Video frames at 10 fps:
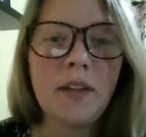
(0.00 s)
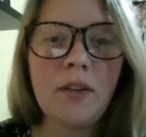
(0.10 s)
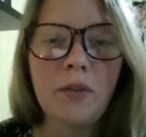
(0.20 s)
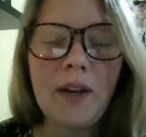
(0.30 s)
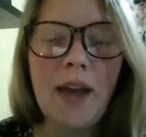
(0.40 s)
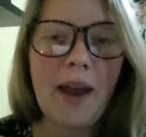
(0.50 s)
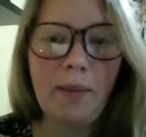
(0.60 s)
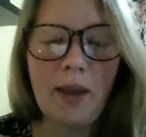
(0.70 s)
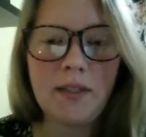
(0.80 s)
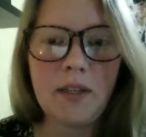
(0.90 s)
in 3
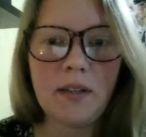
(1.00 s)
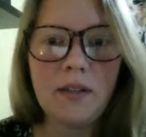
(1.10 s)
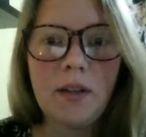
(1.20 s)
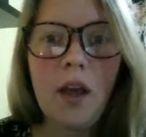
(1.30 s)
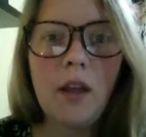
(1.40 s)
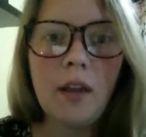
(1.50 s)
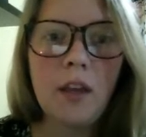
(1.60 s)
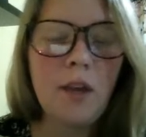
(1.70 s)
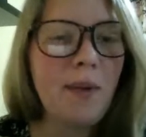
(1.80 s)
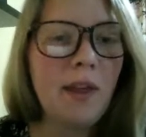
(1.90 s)
databases: the
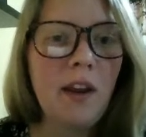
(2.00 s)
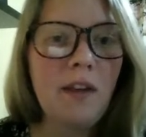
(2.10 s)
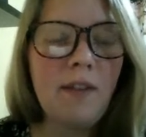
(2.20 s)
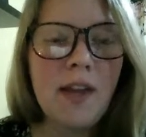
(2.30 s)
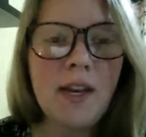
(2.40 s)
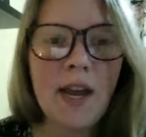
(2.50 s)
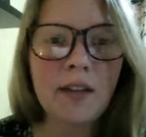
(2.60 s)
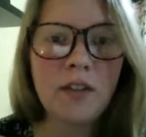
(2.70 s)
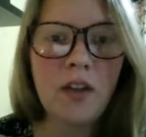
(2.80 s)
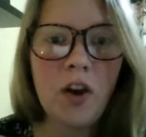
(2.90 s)
Cumulative
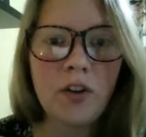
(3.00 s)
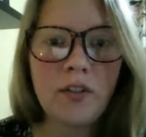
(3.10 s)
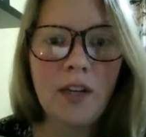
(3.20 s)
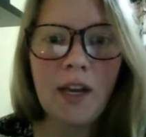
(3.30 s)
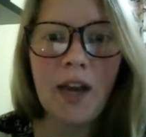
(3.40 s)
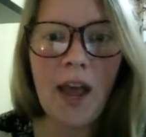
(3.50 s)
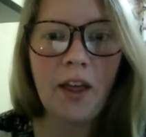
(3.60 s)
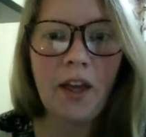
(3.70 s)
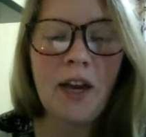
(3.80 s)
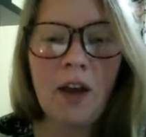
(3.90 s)
Index to Nursing and
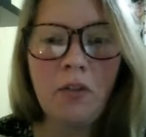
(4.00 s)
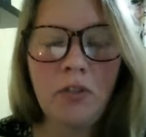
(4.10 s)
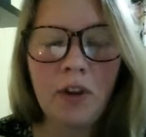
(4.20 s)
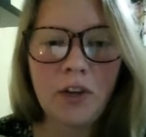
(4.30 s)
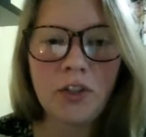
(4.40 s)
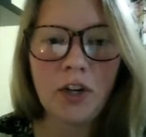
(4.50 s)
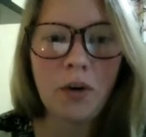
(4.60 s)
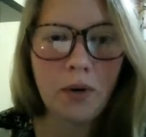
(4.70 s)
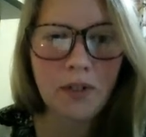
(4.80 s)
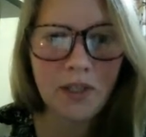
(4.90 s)
Allied Health Literature,
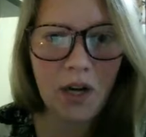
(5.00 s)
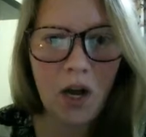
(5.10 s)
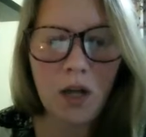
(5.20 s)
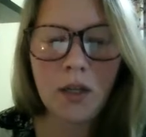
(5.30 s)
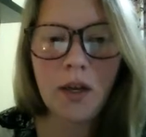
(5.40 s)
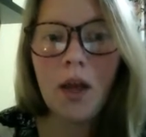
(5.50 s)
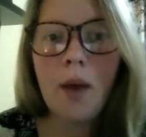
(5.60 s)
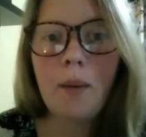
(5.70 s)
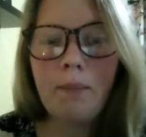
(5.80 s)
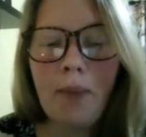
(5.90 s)
or CINAHL,
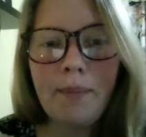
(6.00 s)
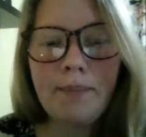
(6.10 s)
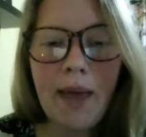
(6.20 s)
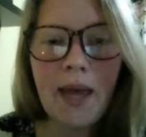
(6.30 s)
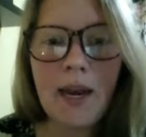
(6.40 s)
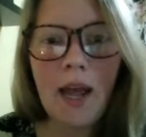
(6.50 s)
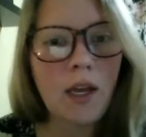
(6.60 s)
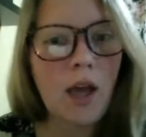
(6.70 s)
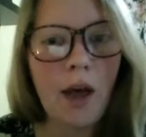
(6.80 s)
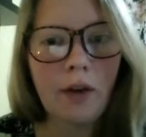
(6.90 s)
PubMed,
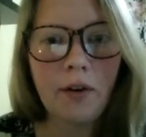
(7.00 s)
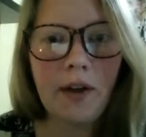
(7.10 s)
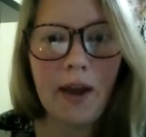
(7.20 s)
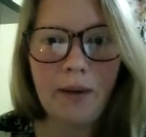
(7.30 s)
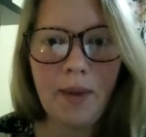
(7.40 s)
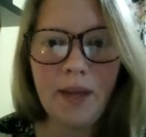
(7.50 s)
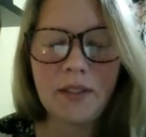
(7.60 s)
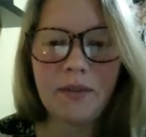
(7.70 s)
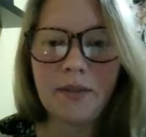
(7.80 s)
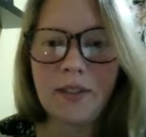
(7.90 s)
and Cochrane
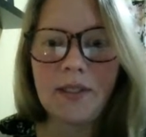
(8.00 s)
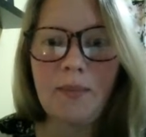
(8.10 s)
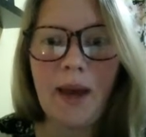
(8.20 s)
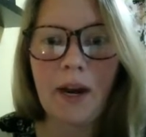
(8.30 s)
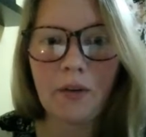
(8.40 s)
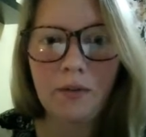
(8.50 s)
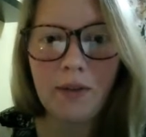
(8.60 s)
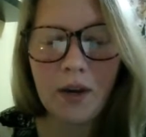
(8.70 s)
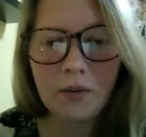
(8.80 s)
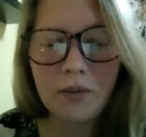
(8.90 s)
Database of Systematic
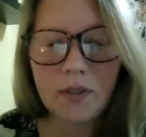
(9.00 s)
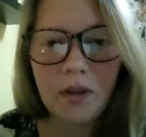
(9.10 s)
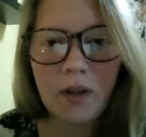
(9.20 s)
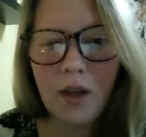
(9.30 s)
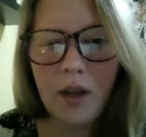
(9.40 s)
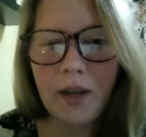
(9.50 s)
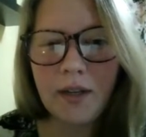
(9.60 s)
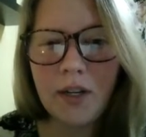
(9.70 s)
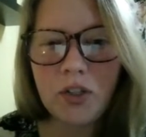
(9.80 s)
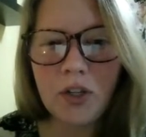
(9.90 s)
Reviews.
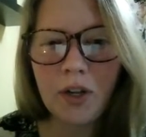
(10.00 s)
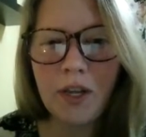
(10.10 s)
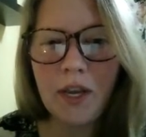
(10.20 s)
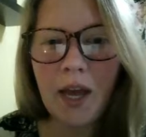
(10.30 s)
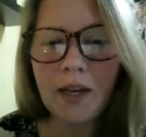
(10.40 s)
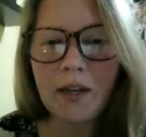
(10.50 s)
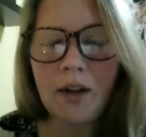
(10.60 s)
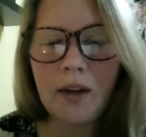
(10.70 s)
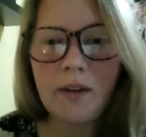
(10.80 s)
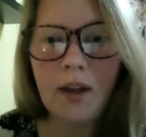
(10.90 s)
Additionally, I
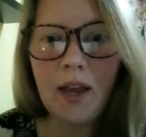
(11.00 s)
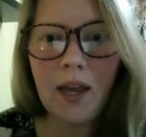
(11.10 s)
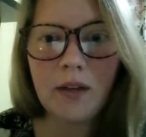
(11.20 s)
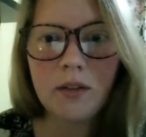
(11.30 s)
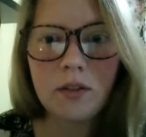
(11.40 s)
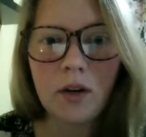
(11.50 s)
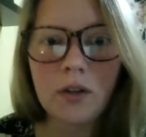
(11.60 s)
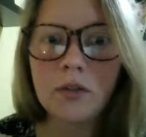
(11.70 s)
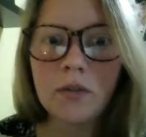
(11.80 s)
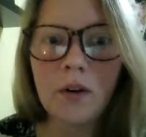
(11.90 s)
conducted a hand
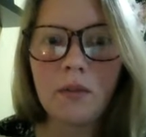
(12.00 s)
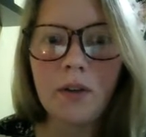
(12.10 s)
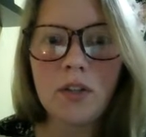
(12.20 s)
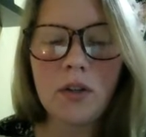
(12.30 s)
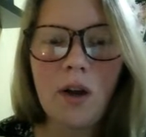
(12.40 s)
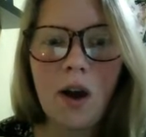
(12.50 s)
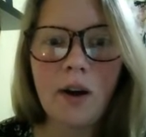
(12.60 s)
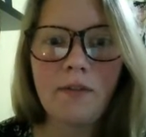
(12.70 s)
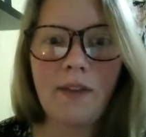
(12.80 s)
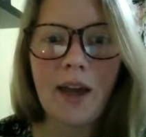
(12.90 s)
search for an original
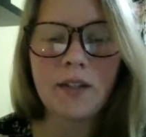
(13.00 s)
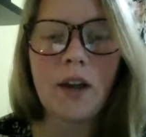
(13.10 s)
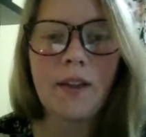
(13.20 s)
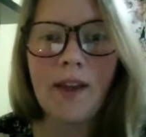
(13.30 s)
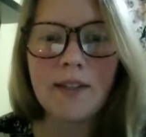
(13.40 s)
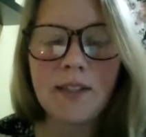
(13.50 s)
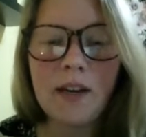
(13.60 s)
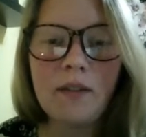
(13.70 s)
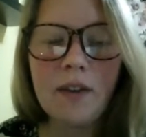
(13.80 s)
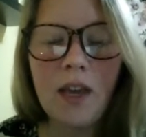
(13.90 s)
artifact on the
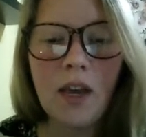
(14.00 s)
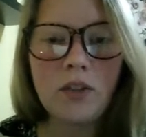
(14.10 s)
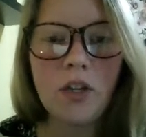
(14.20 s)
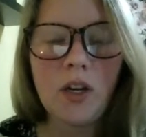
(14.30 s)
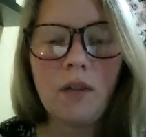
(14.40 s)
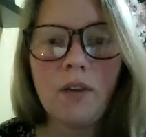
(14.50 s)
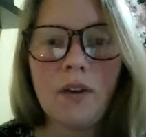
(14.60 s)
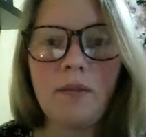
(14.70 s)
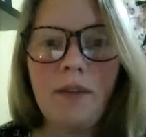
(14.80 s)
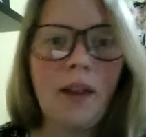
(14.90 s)
identification of the
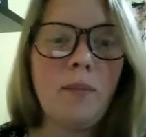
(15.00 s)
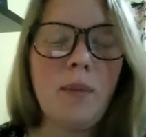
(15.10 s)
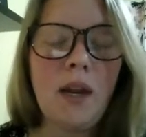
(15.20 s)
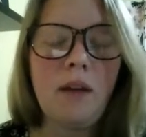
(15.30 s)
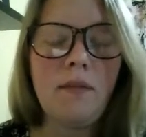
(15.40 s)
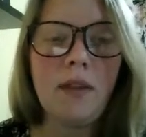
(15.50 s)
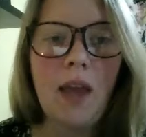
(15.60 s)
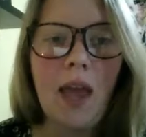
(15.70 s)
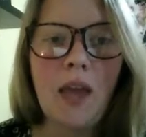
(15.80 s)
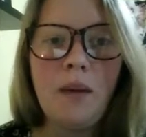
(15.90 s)
development of
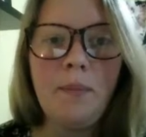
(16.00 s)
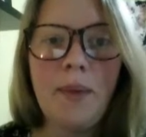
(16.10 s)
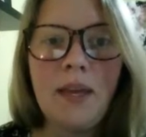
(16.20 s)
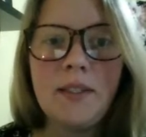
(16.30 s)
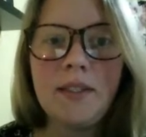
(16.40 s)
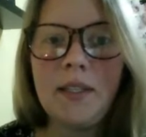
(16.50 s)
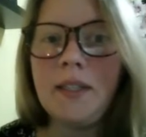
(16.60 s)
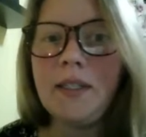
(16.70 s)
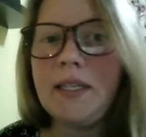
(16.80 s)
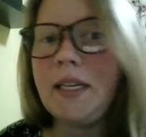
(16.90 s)
the
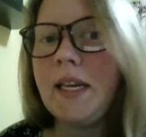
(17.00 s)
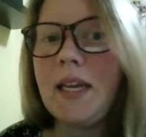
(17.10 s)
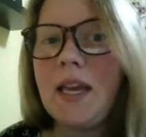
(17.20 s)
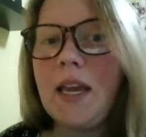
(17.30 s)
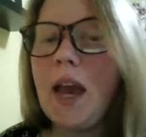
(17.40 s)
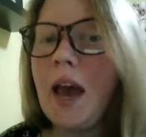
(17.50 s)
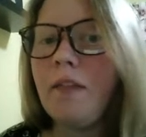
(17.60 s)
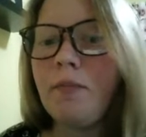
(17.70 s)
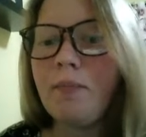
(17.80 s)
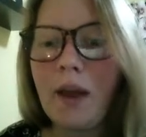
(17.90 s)

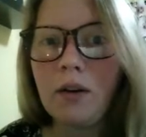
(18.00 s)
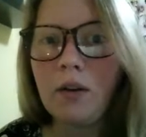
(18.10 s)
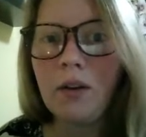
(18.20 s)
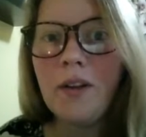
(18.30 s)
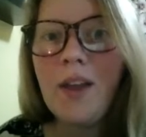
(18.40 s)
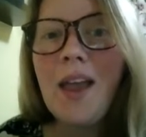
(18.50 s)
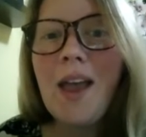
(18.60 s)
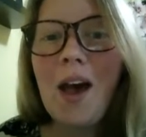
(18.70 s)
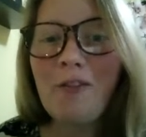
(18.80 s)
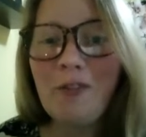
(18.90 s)
ABCDEF bundle
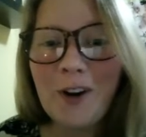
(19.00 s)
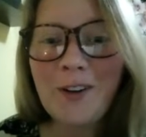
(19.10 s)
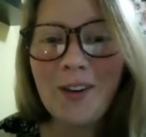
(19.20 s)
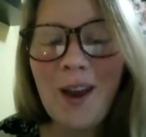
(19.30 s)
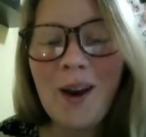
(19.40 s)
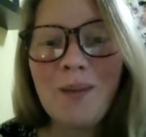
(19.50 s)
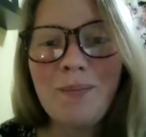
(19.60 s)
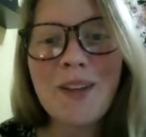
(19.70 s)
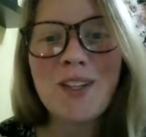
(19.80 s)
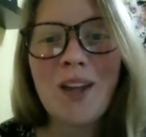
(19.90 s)
of critical care
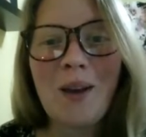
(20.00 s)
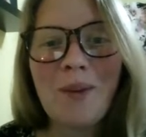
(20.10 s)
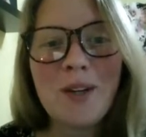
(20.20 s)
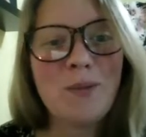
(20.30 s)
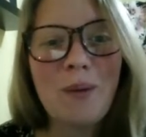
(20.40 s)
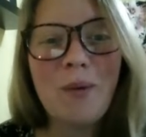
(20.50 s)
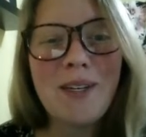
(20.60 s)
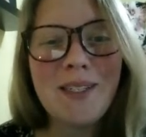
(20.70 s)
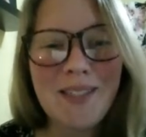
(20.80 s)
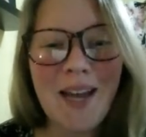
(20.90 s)
admission, which we will
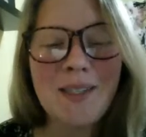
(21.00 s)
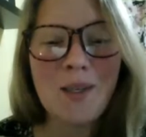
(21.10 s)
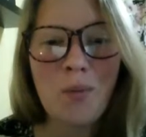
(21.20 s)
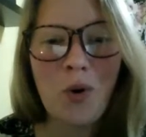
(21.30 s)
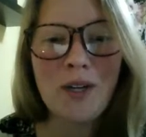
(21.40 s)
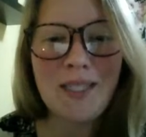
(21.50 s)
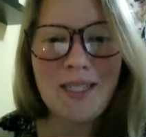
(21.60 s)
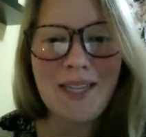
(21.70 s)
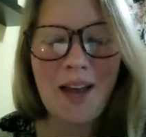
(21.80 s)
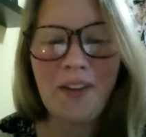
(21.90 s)
discuss in more
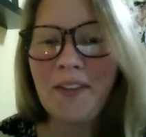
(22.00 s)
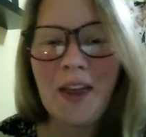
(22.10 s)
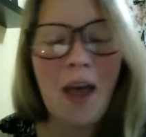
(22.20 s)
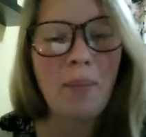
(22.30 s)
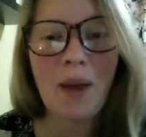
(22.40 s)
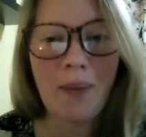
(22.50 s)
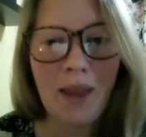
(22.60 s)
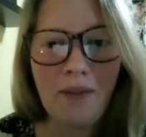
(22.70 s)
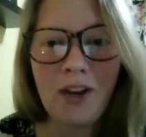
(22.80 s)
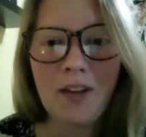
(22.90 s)
detail in the
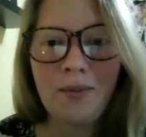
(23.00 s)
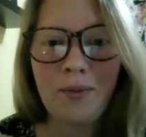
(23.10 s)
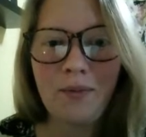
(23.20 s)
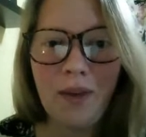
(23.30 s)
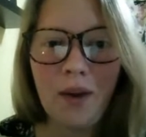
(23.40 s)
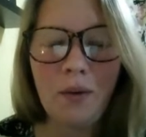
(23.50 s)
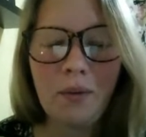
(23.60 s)
upcoming evidence review.